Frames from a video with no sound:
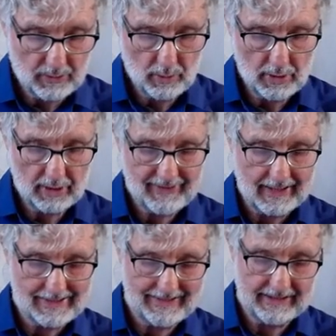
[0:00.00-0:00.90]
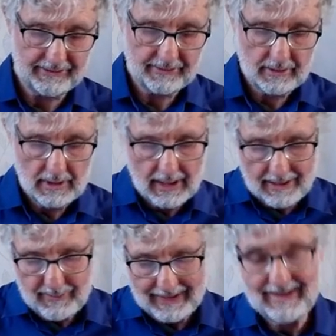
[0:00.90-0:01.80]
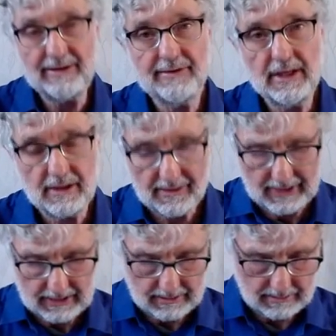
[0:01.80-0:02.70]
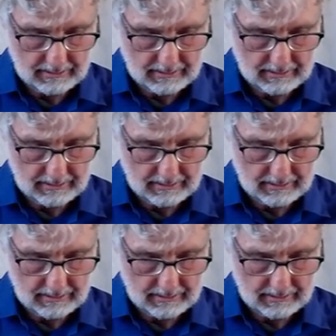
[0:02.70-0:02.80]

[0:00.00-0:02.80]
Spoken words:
the world of ideas and making sense of it,